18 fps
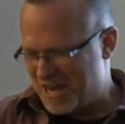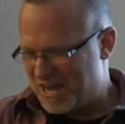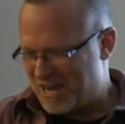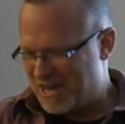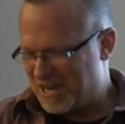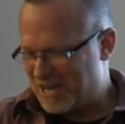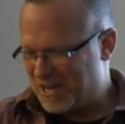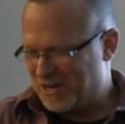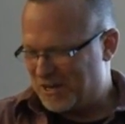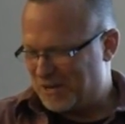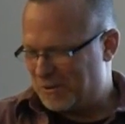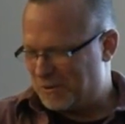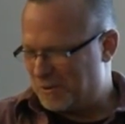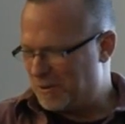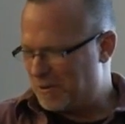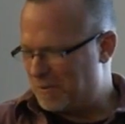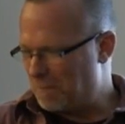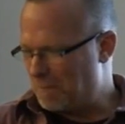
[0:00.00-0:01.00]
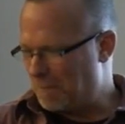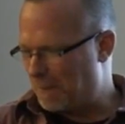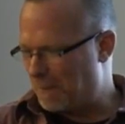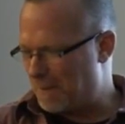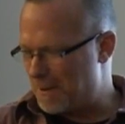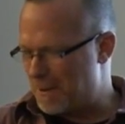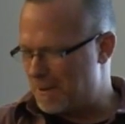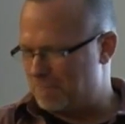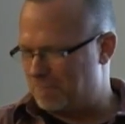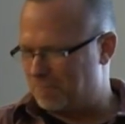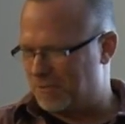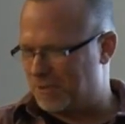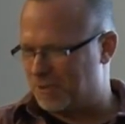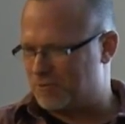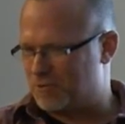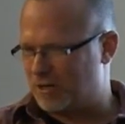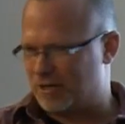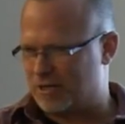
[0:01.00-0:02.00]
And
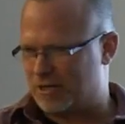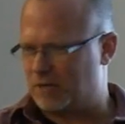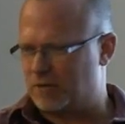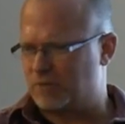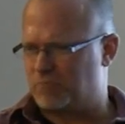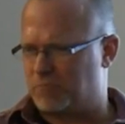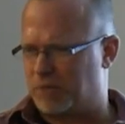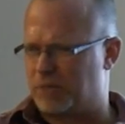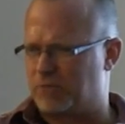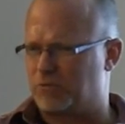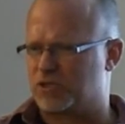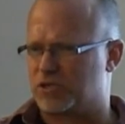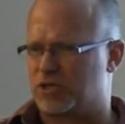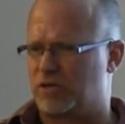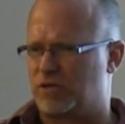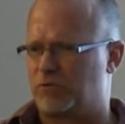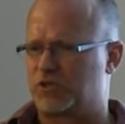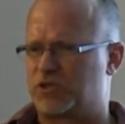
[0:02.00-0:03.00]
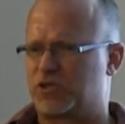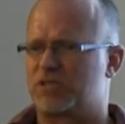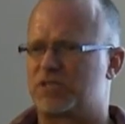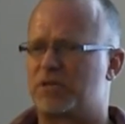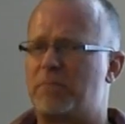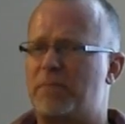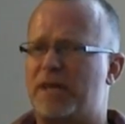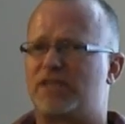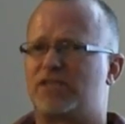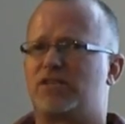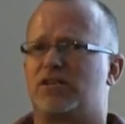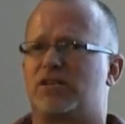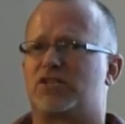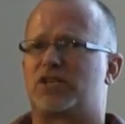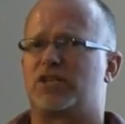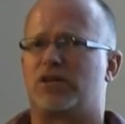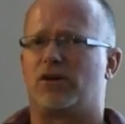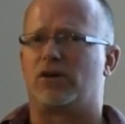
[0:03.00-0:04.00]
I'm trying to, but it was, it was just amazing to
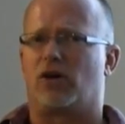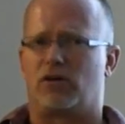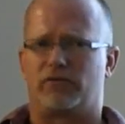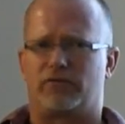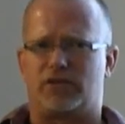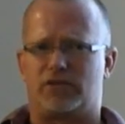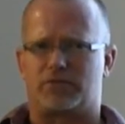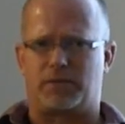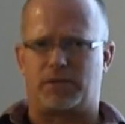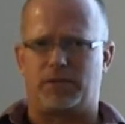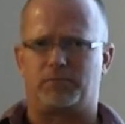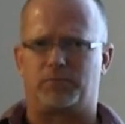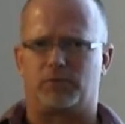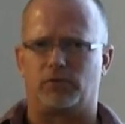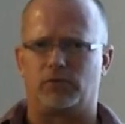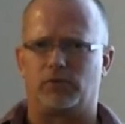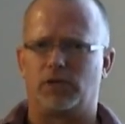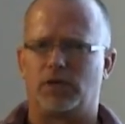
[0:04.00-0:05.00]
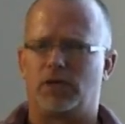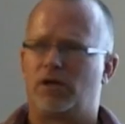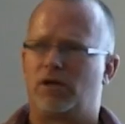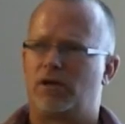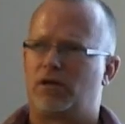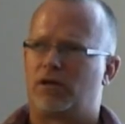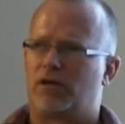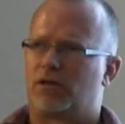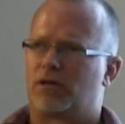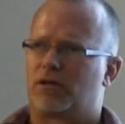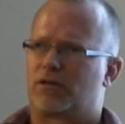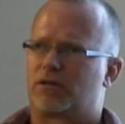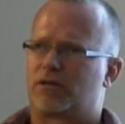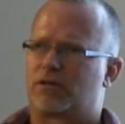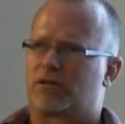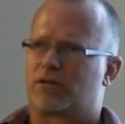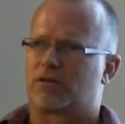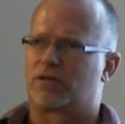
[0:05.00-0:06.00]
see all of these people
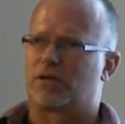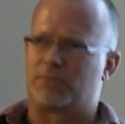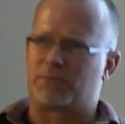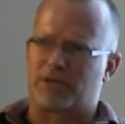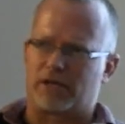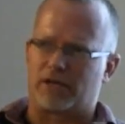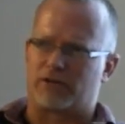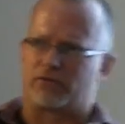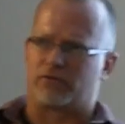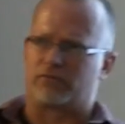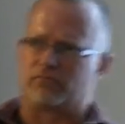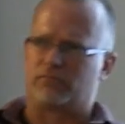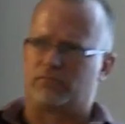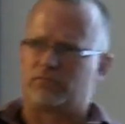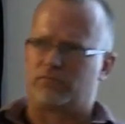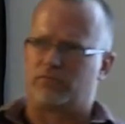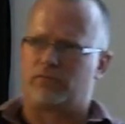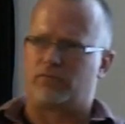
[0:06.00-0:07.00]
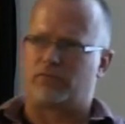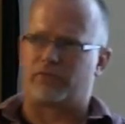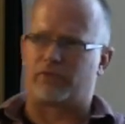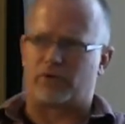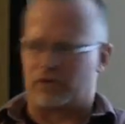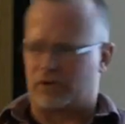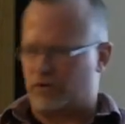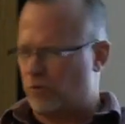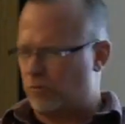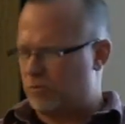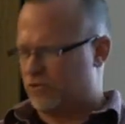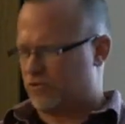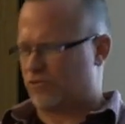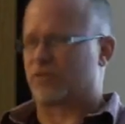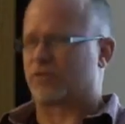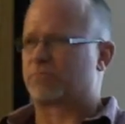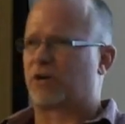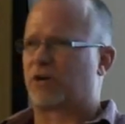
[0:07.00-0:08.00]
come together for an open
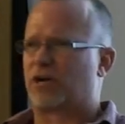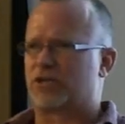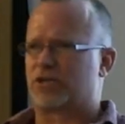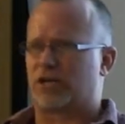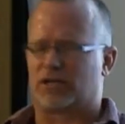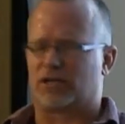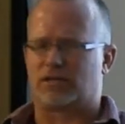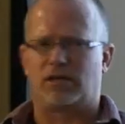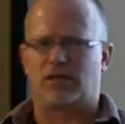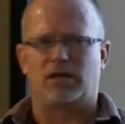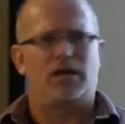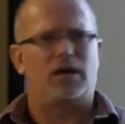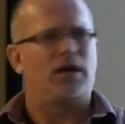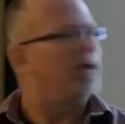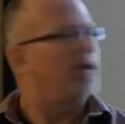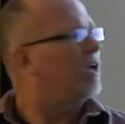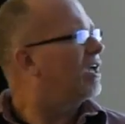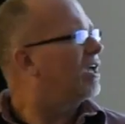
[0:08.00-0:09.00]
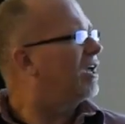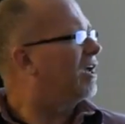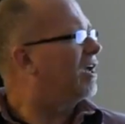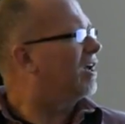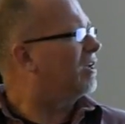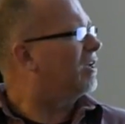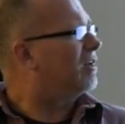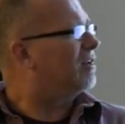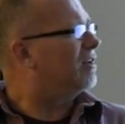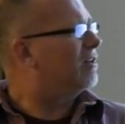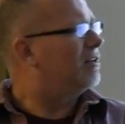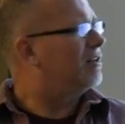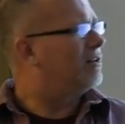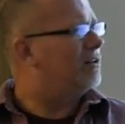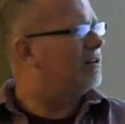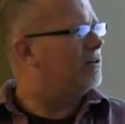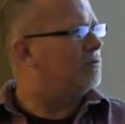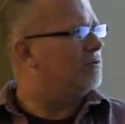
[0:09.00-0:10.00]
source project. And
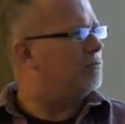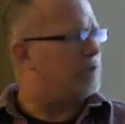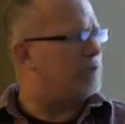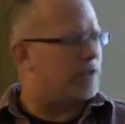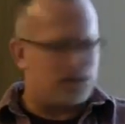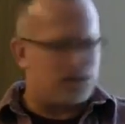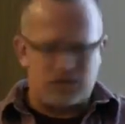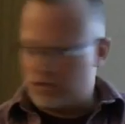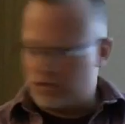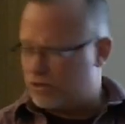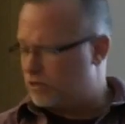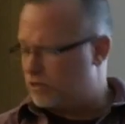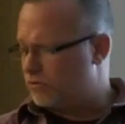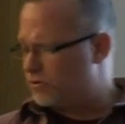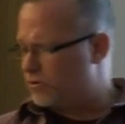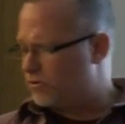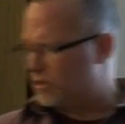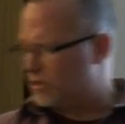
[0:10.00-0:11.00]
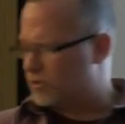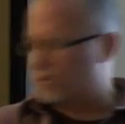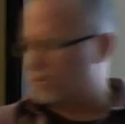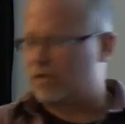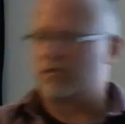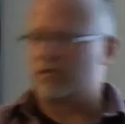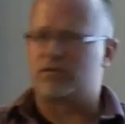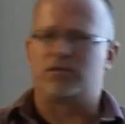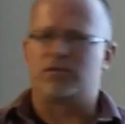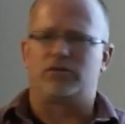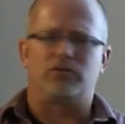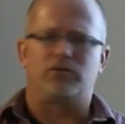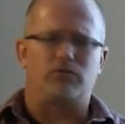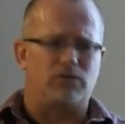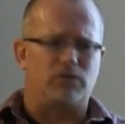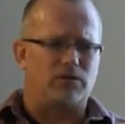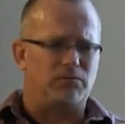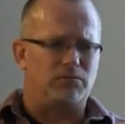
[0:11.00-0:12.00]
we continued doing this. We
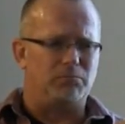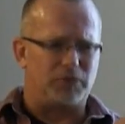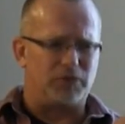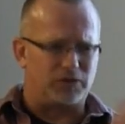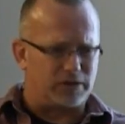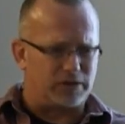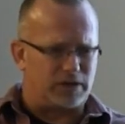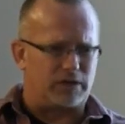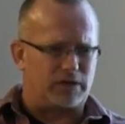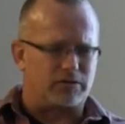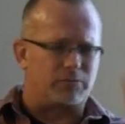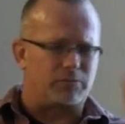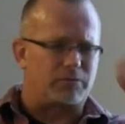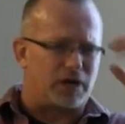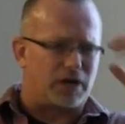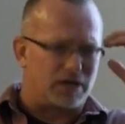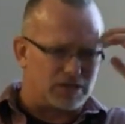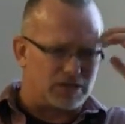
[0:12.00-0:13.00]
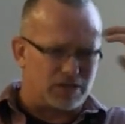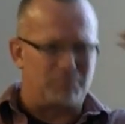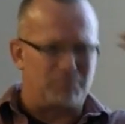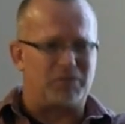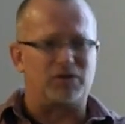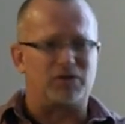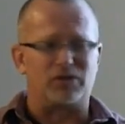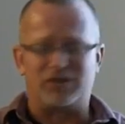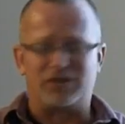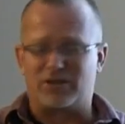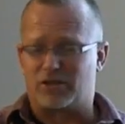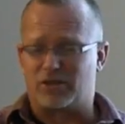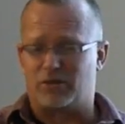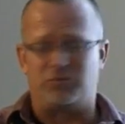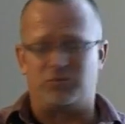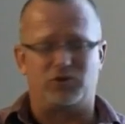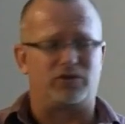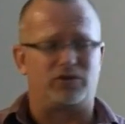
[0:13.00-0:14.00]
continued building out the project, building the
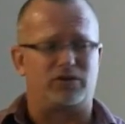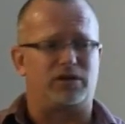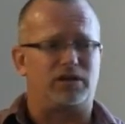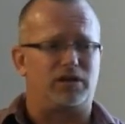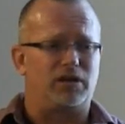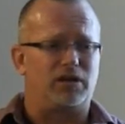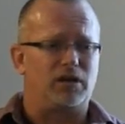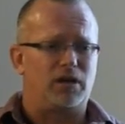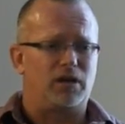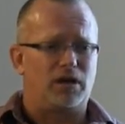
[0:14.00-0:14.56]
community.